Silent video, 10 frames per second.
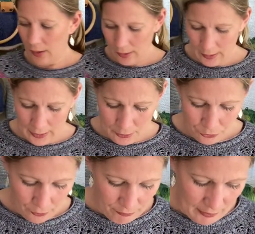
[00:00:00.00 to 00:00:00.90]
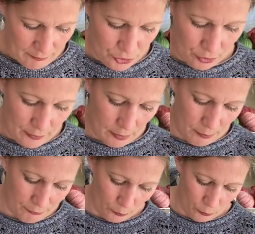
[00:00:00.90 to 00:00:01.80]
I don't know if I have shown these
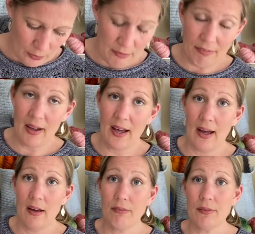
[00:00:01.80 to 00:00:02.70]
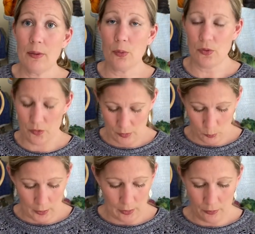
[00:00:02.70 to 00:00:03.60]
before. If I have, it was a
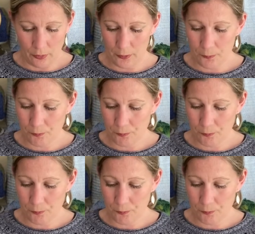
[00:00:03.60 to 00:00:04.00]
while ago.